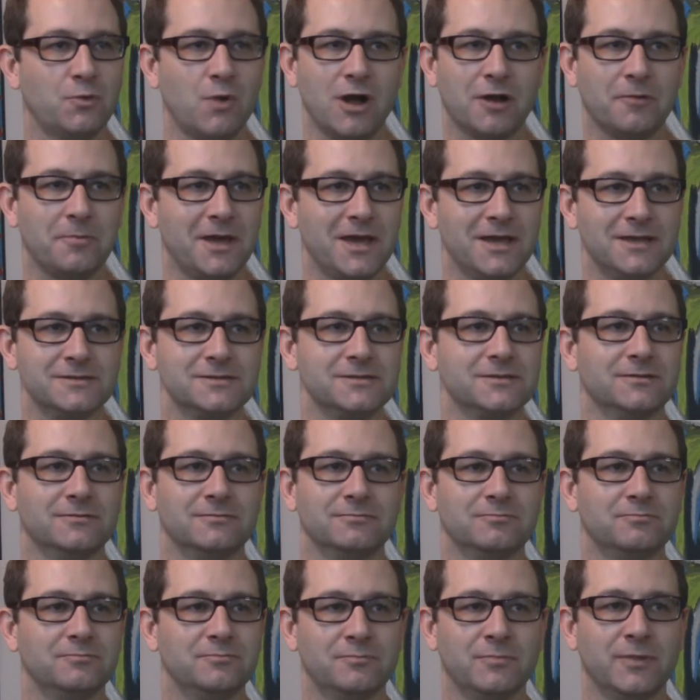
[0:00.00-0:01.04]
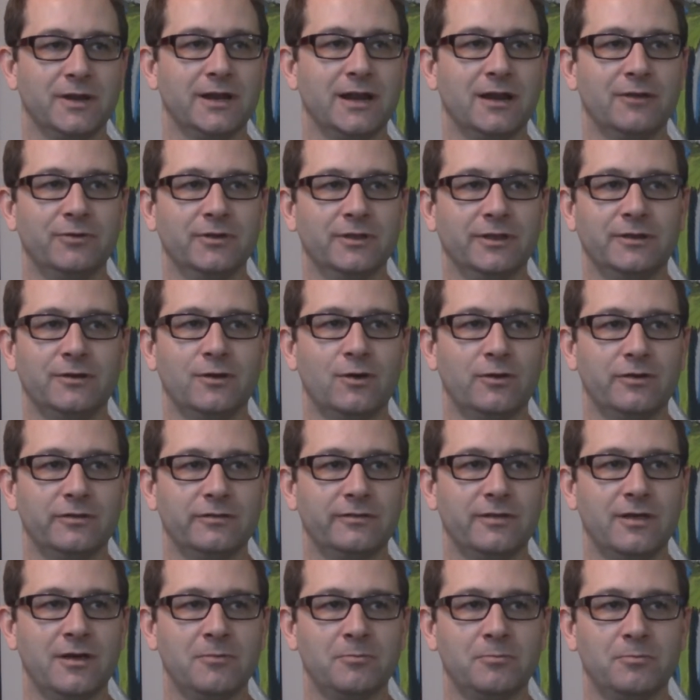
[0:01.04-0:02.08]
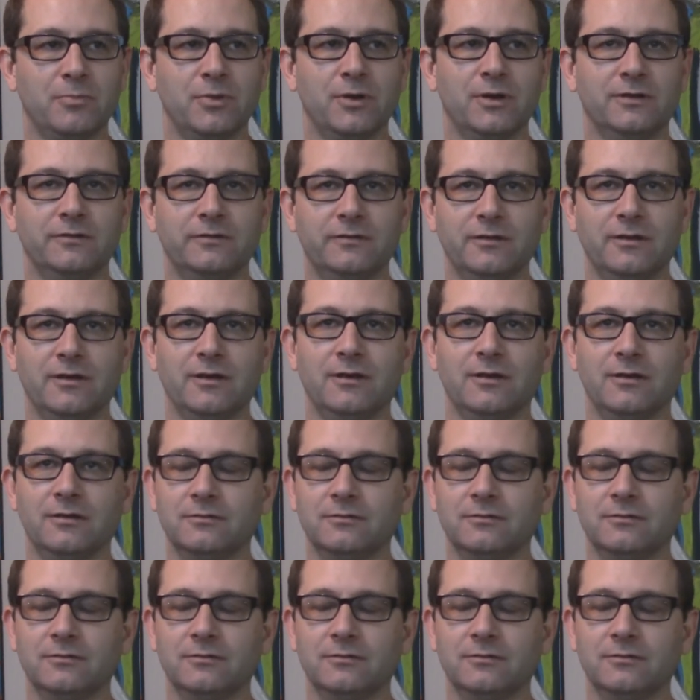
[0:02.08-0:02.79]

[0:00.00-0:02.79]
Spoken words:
You walk past and might not really notice them, but